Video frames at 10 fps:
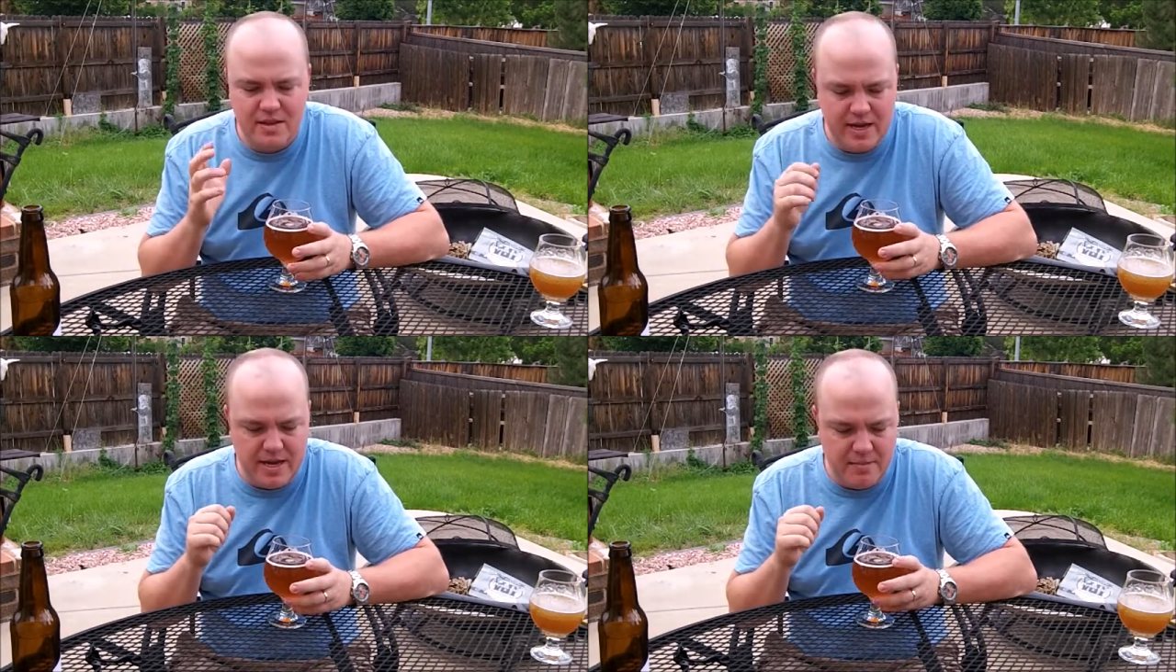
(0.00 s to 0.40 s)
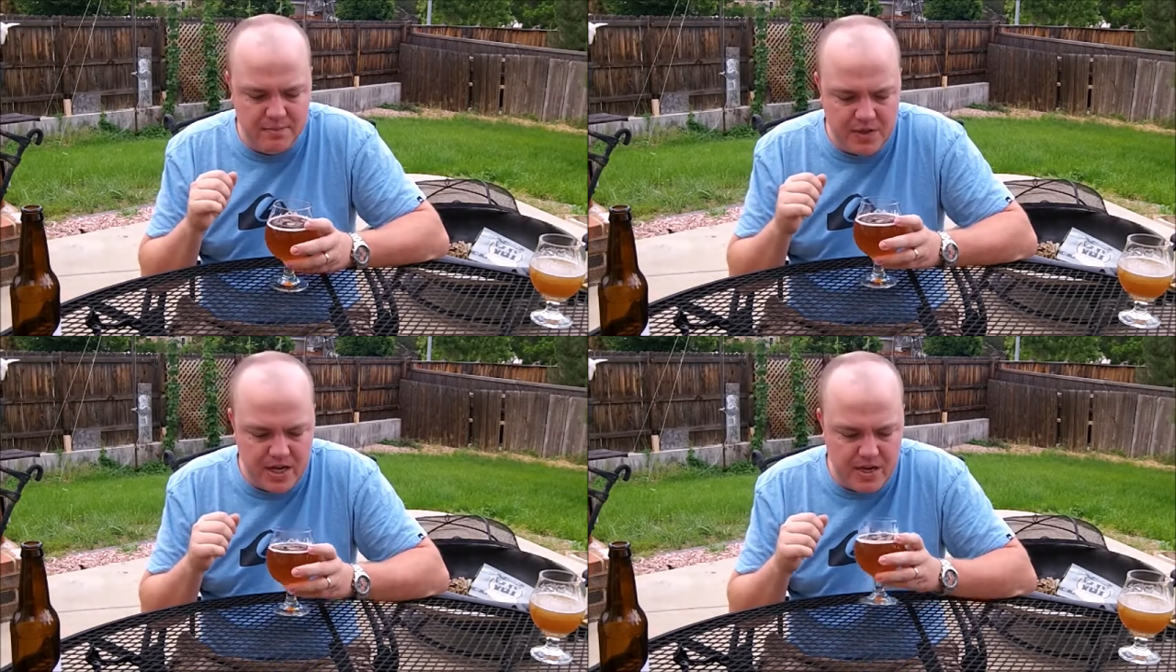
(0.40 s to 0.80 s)
thing.
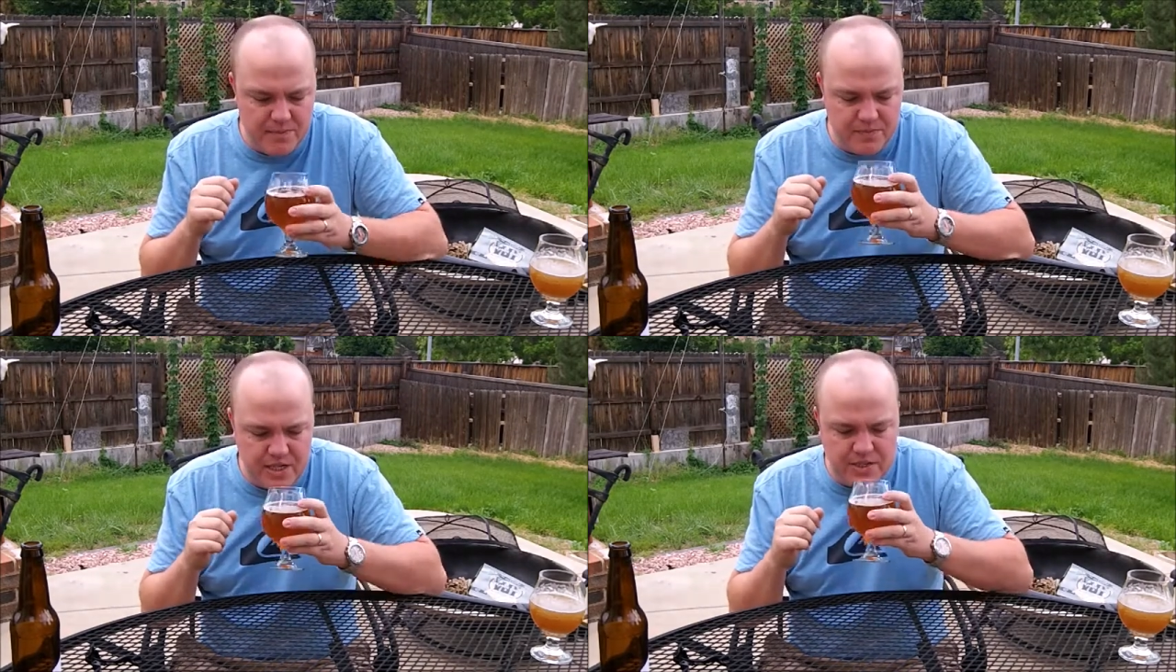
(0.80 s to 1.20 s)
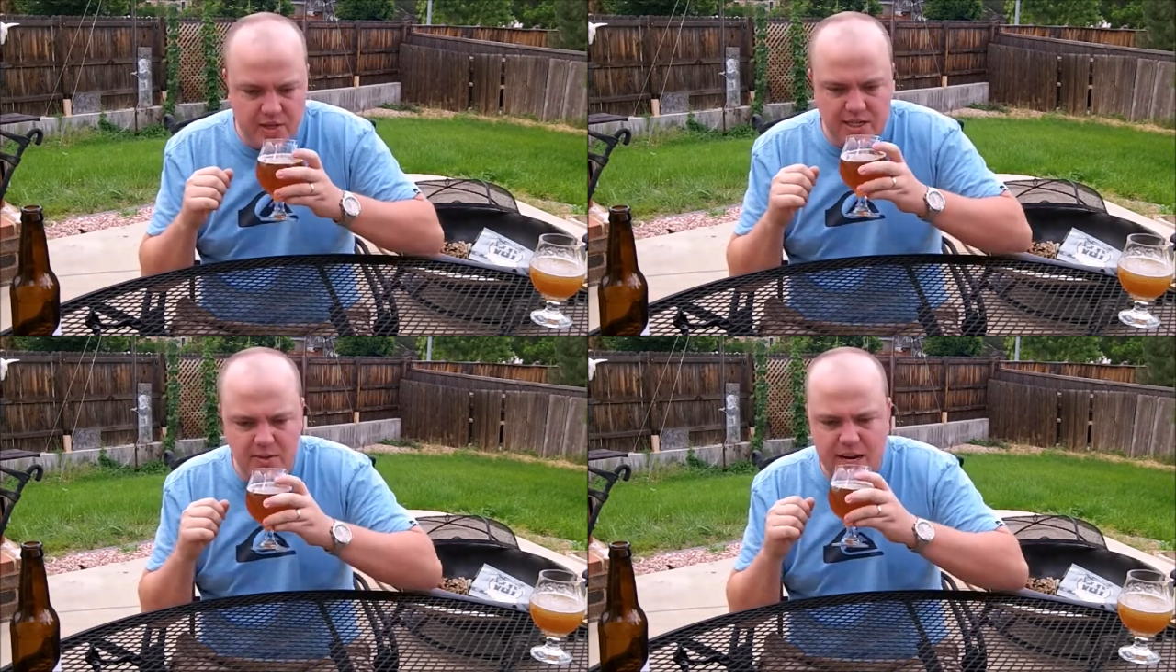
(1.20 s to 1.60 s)
It
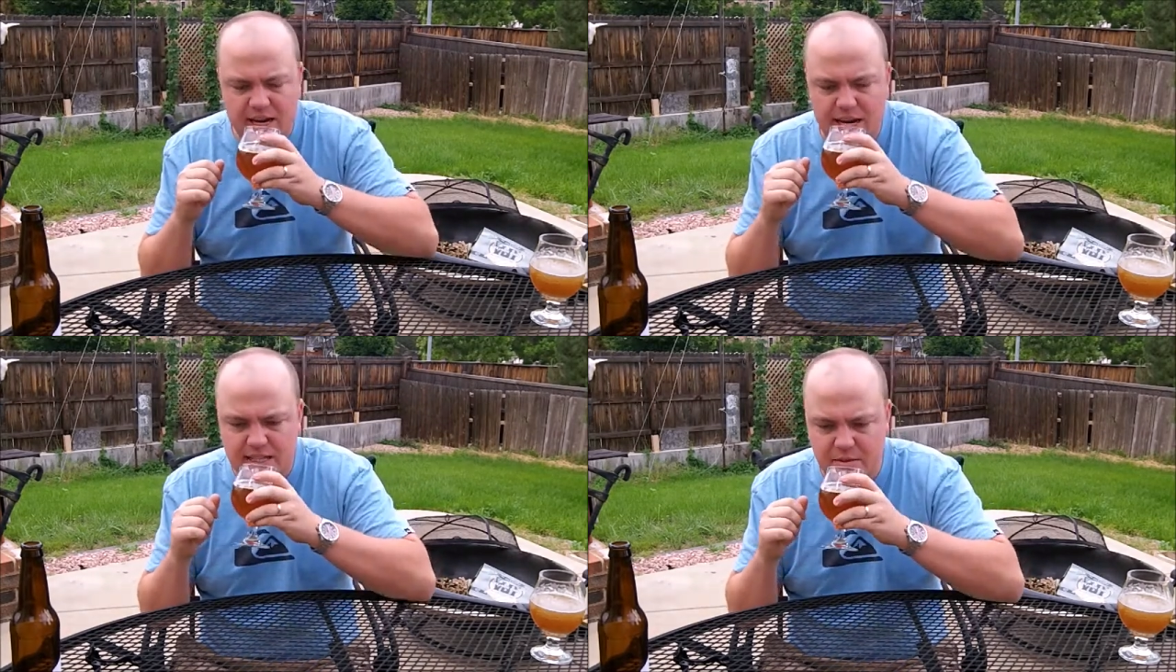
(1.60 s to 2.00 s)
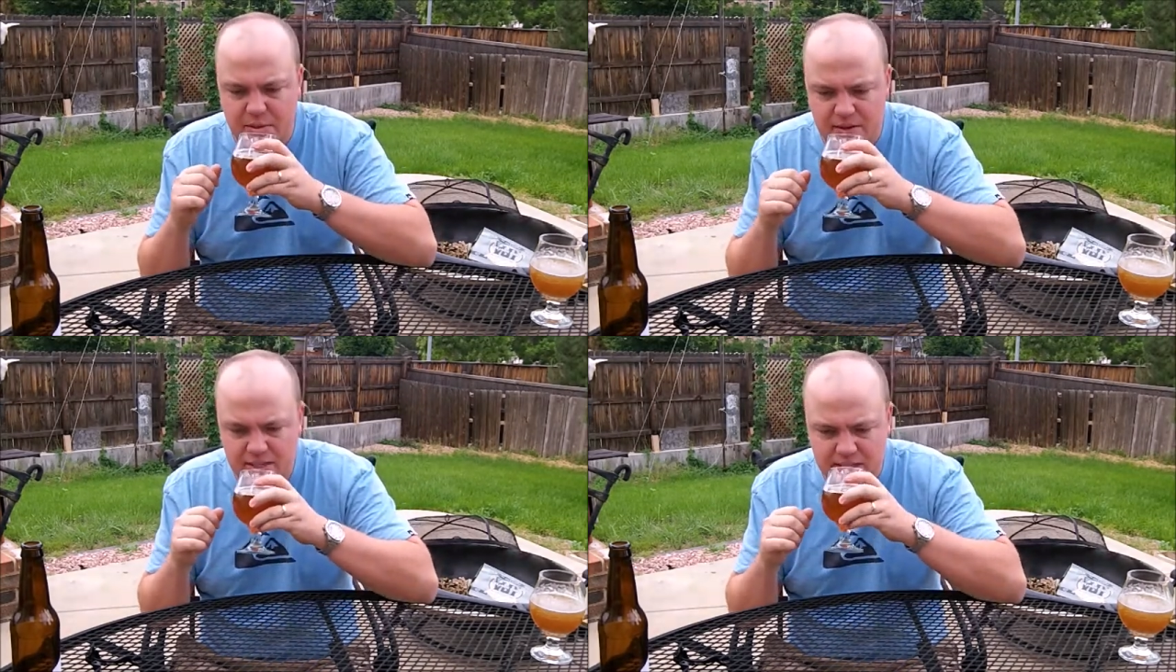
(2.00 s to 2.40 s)
drinks quite nice. The
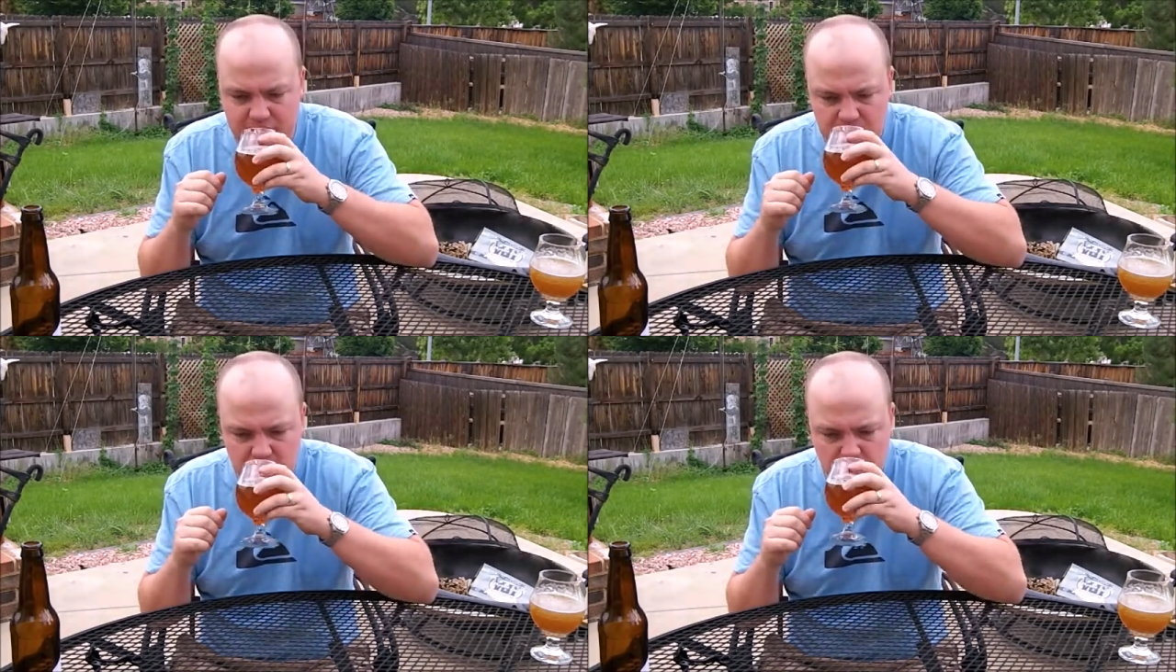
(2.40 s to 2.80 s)
bittering's nice.